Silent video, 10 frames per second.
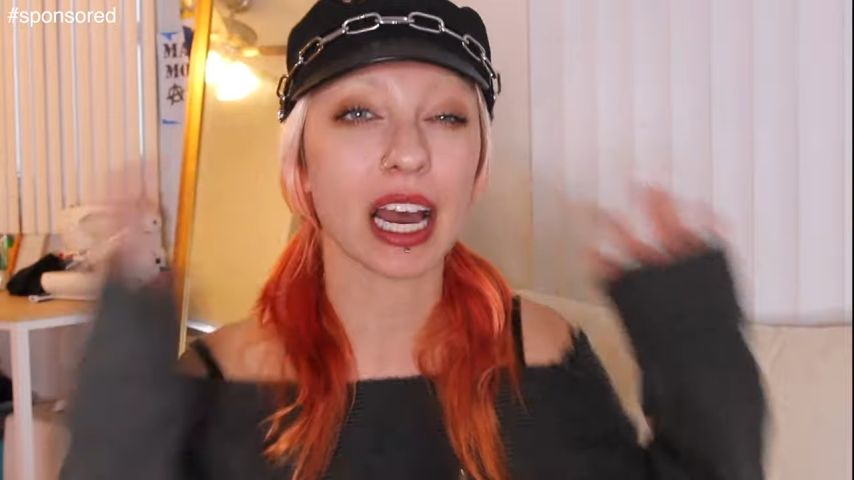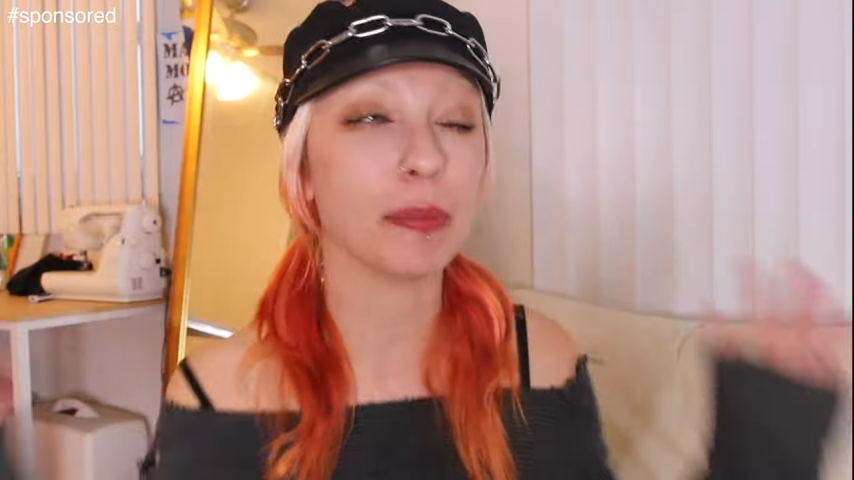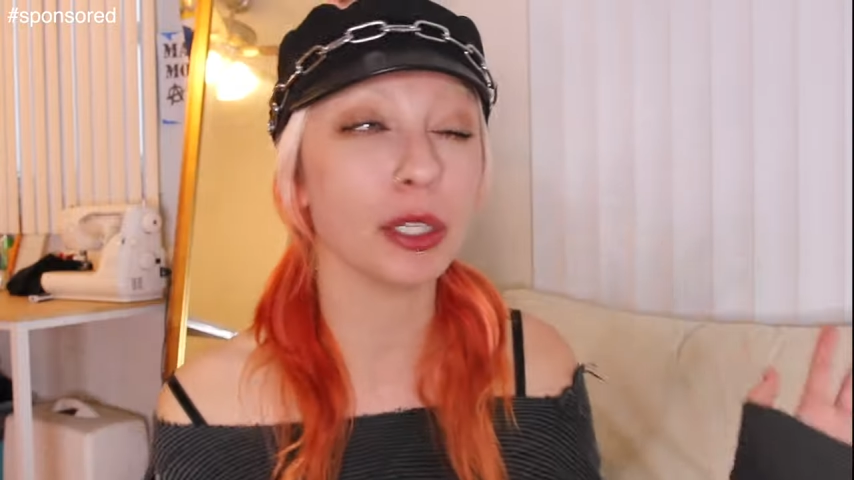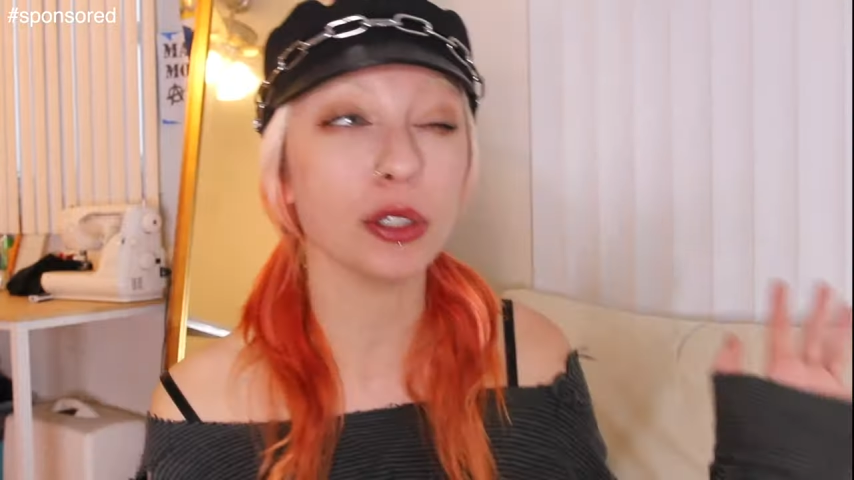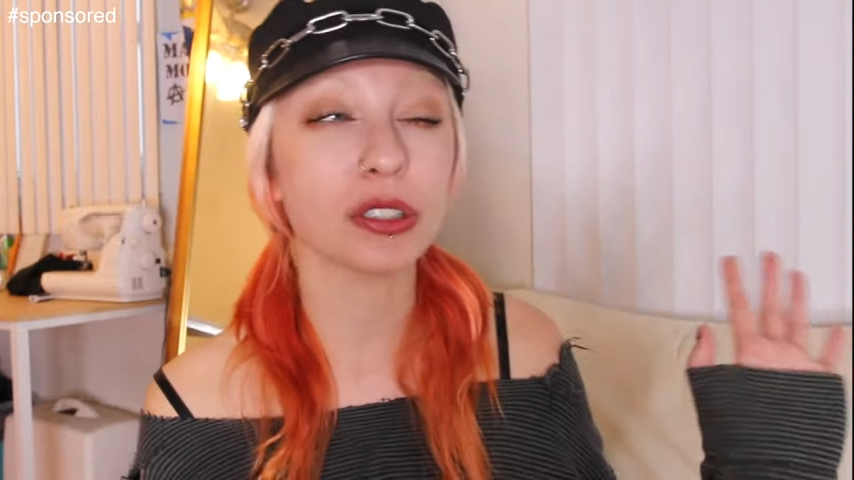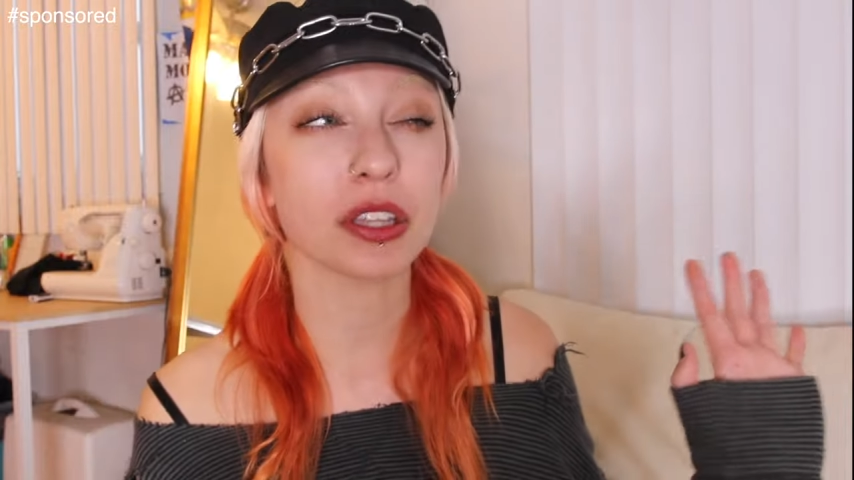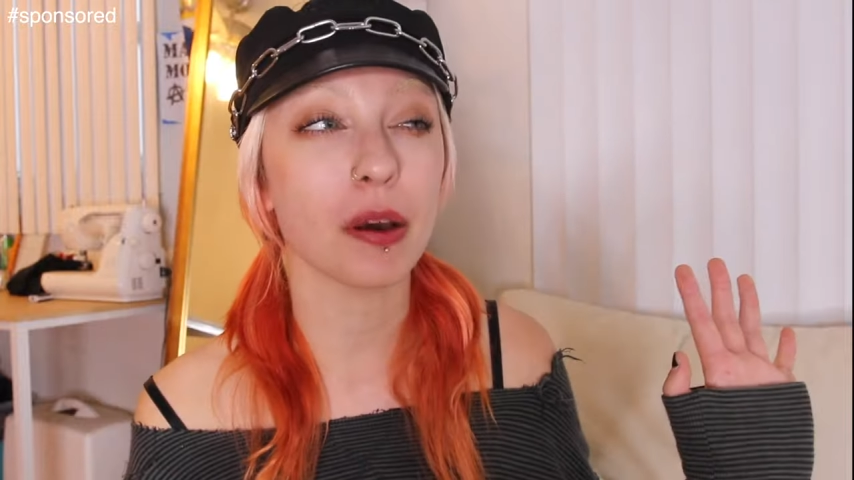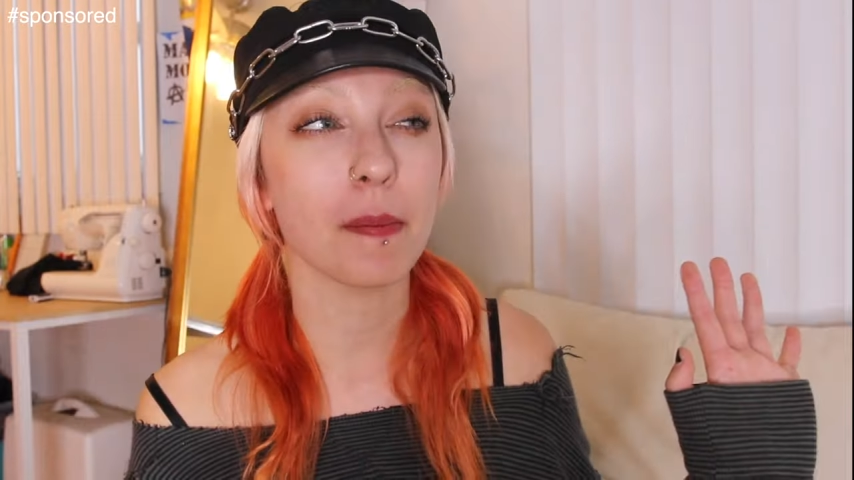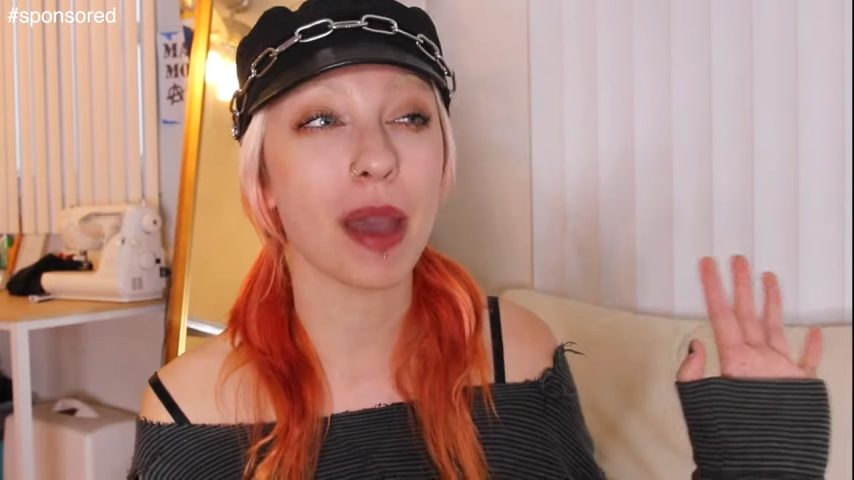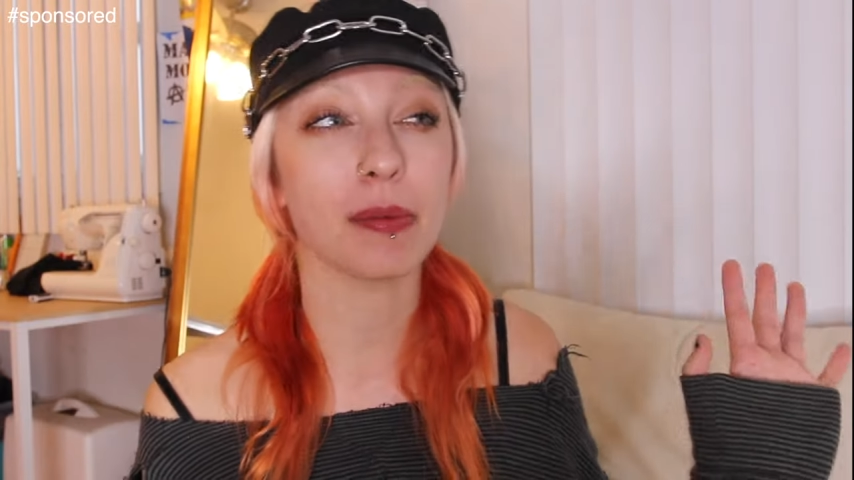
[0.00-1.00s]
I've been using
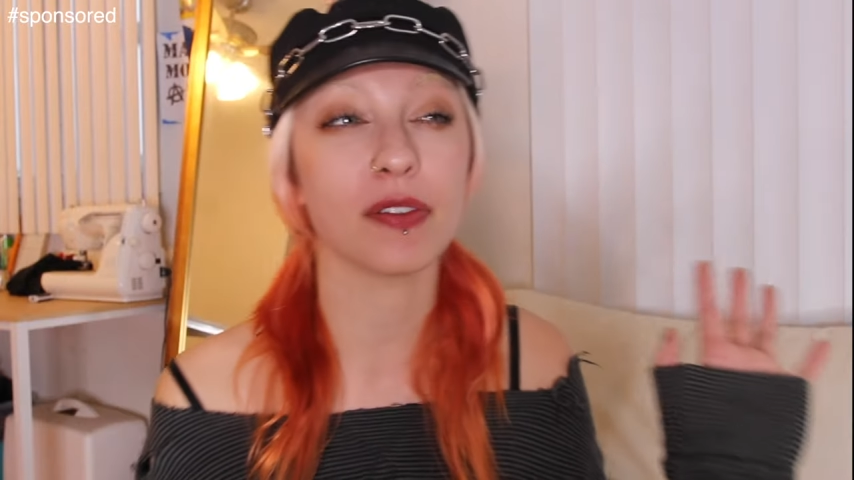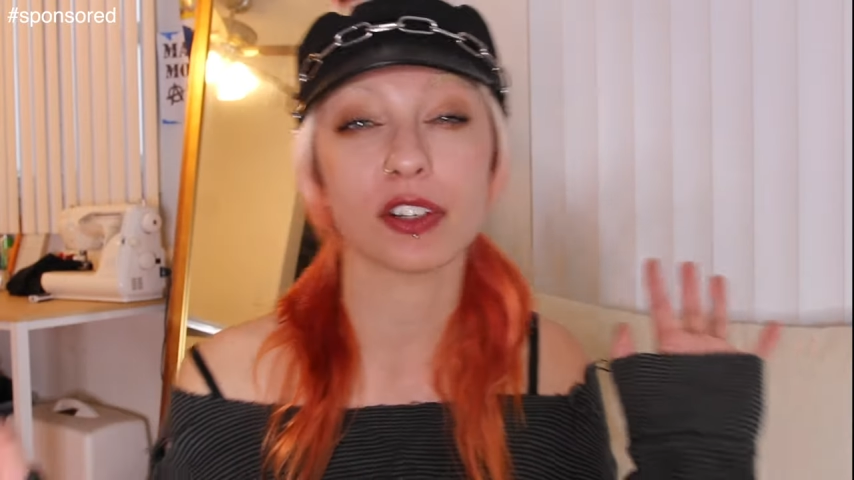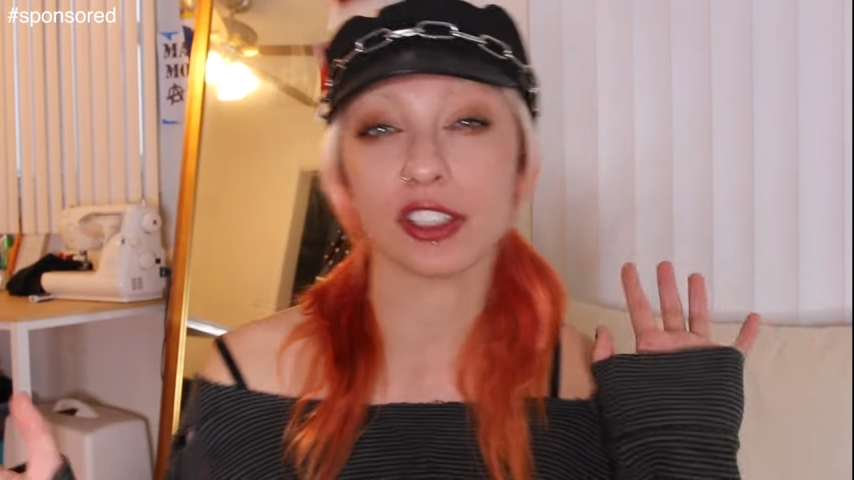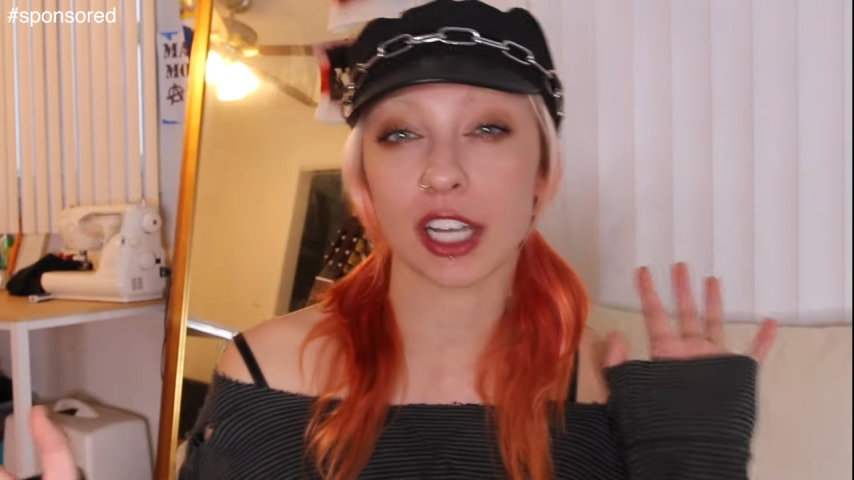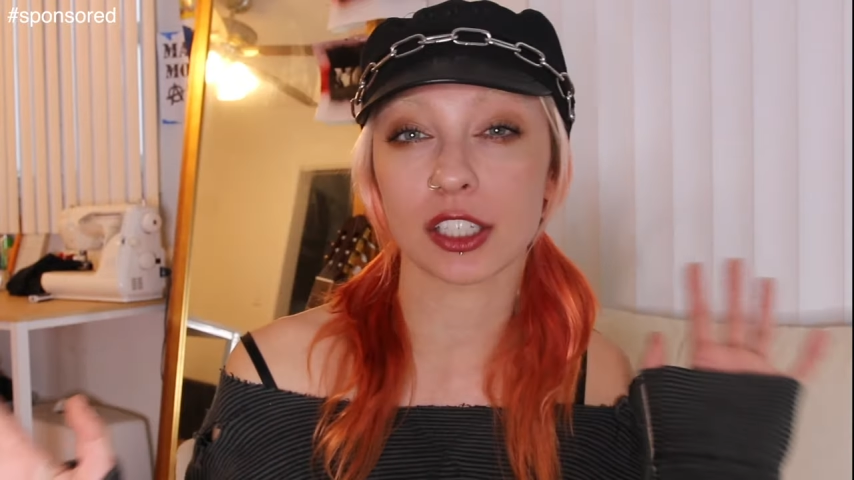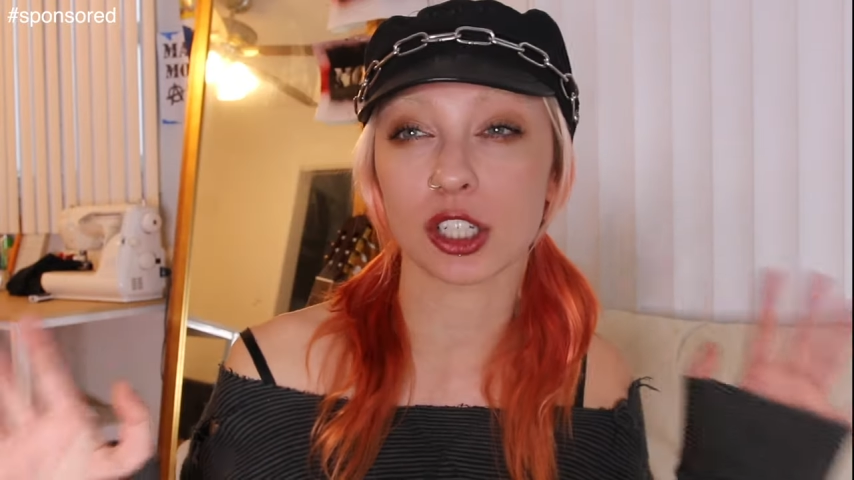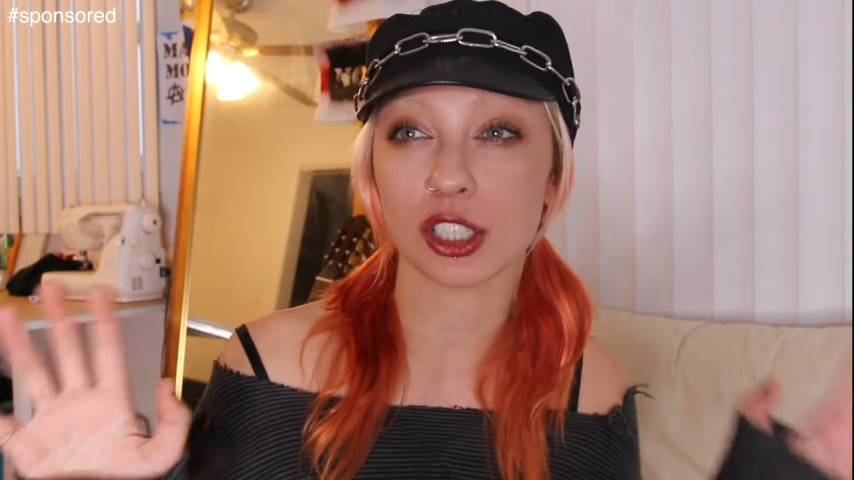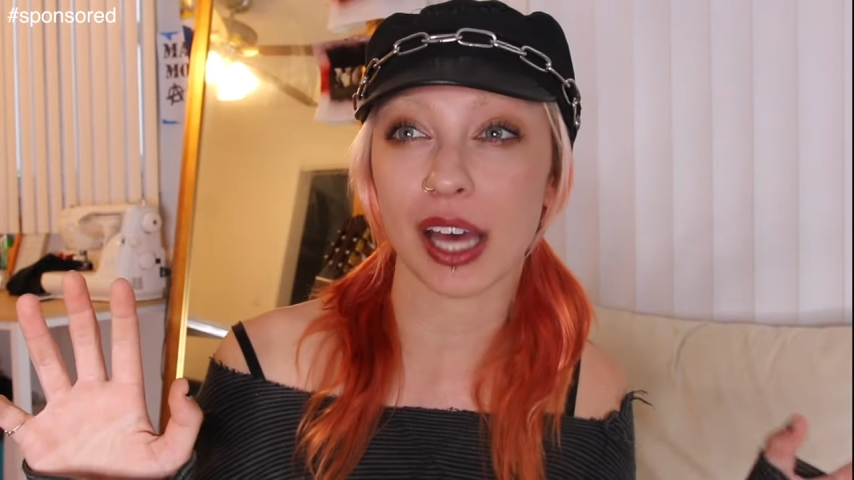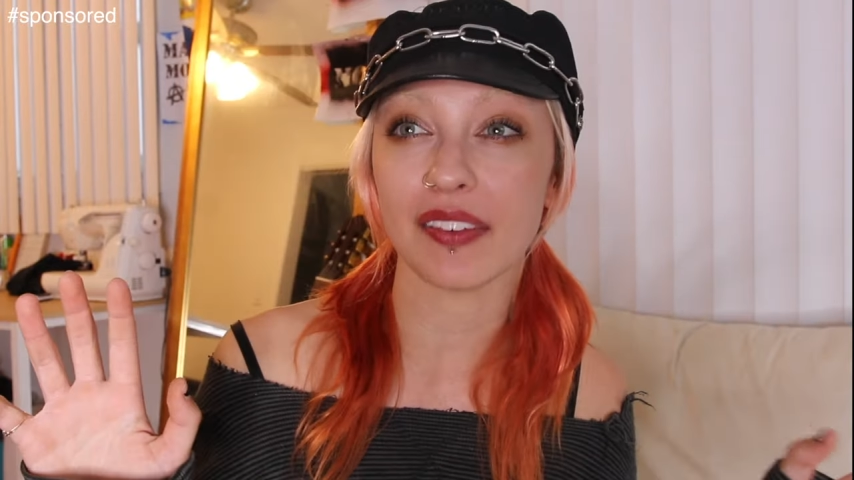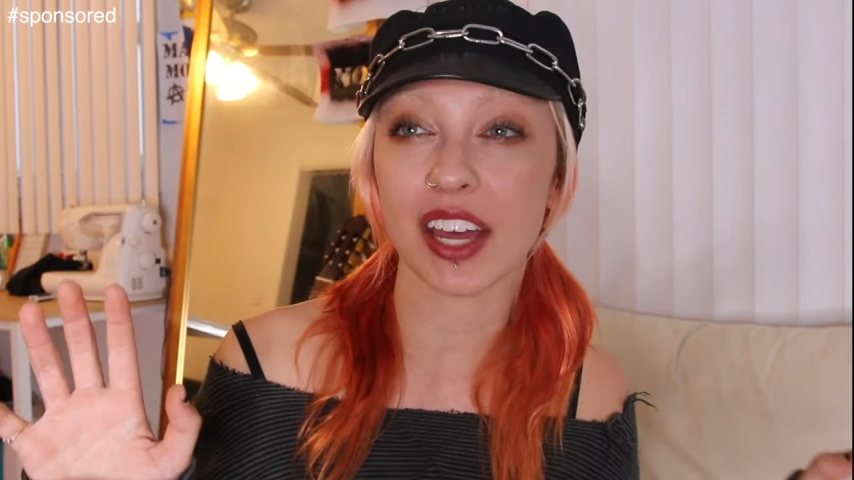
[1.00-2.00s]
them maybe for six or
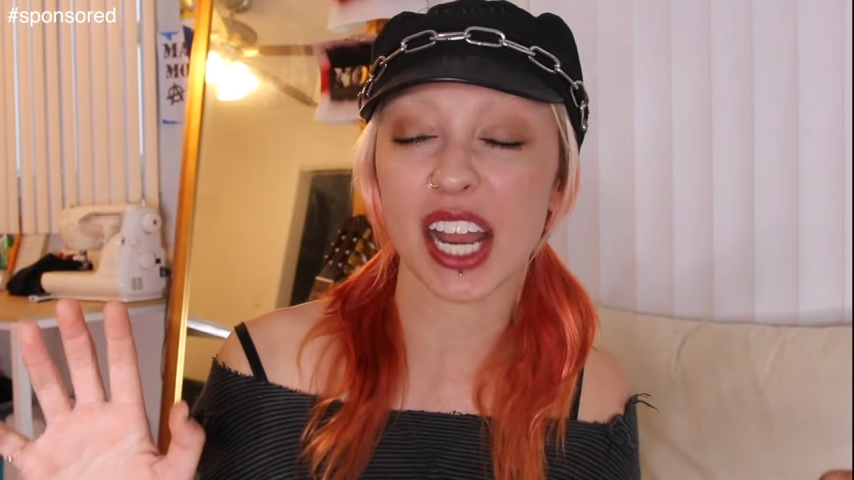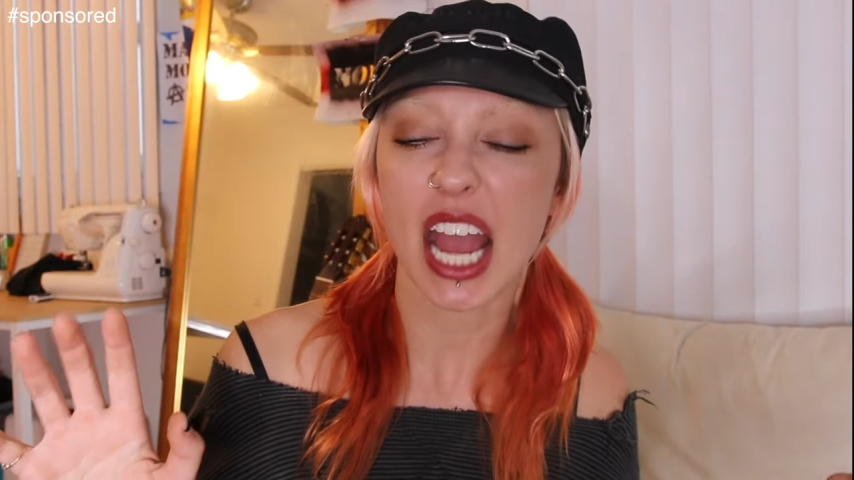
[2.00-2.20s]
seven